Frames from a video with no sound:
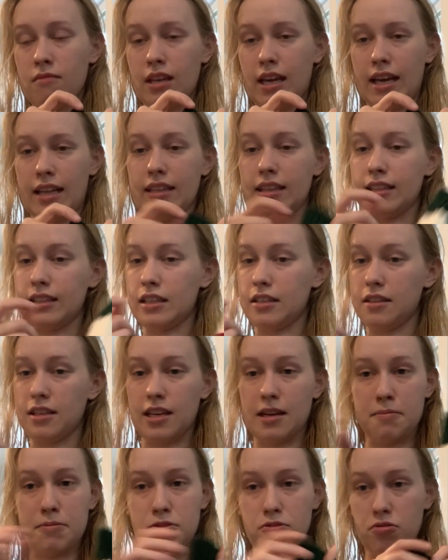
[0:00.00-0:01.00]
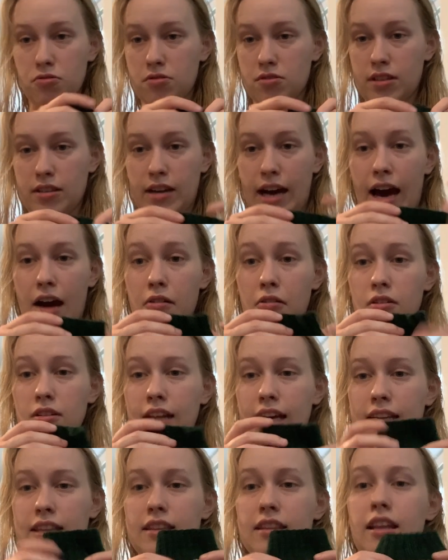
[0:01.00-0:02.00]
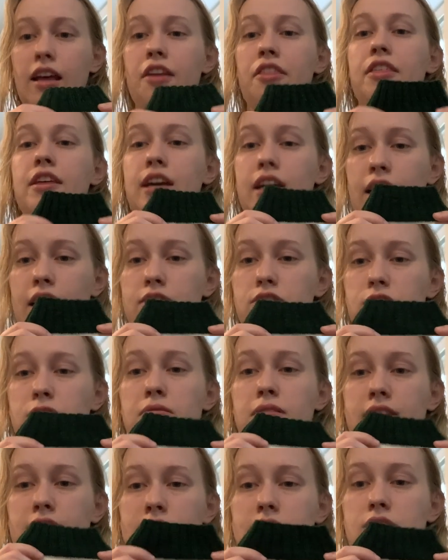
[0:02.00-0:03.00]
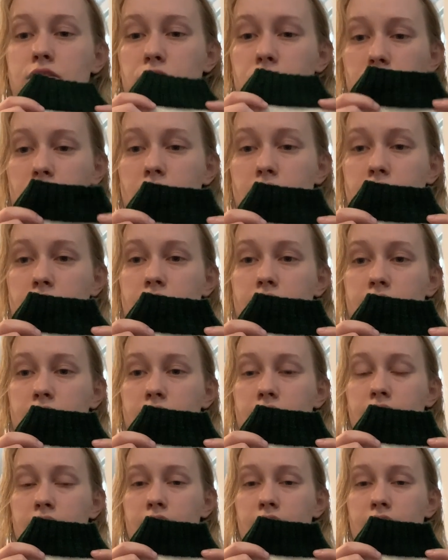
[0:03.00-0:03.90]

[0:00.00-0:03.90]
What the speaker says: And then in the abstruse cowl. Like, nothing I do with this green